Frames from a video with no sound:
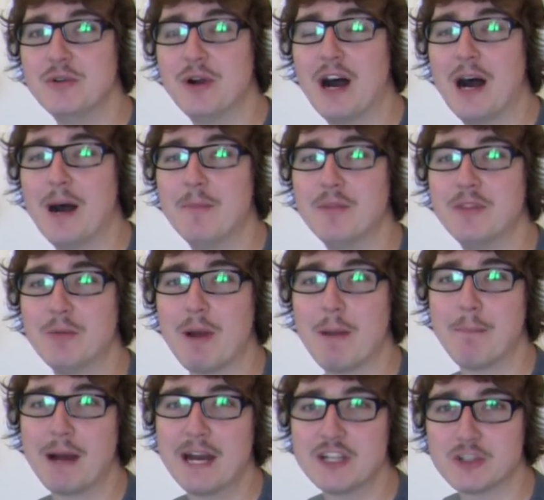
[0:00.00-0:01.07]
the
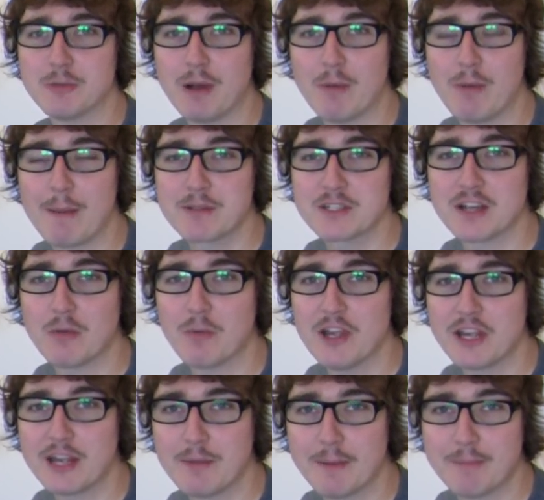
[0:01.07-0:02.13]
webpage on my website where
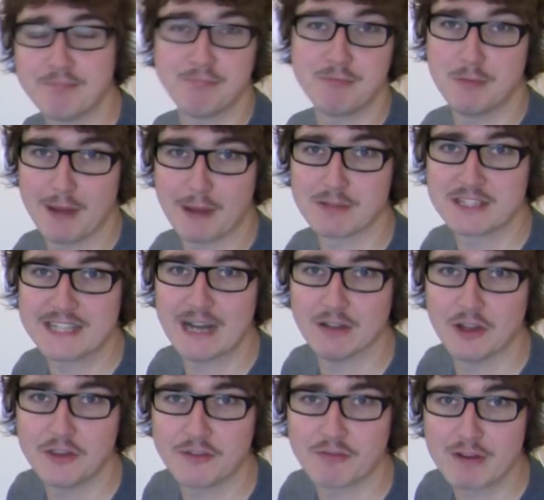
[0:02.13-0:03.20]
you'll be able to
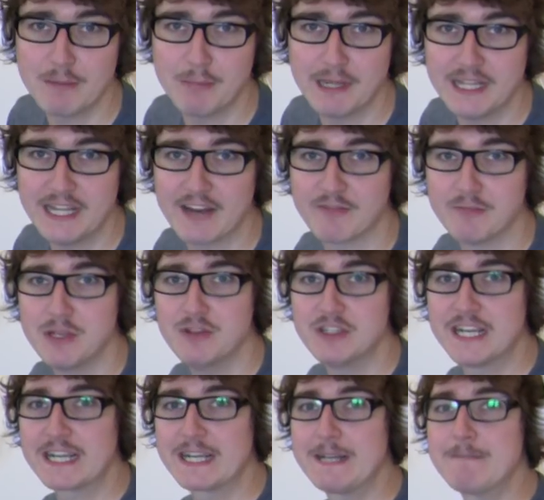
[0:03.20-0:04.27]
download the free PDF
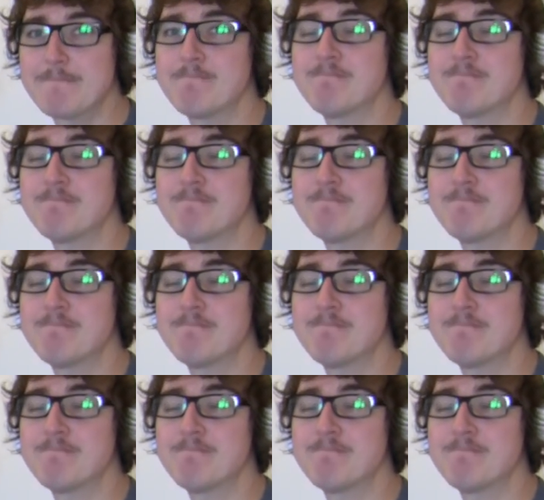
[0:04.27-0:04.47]
music.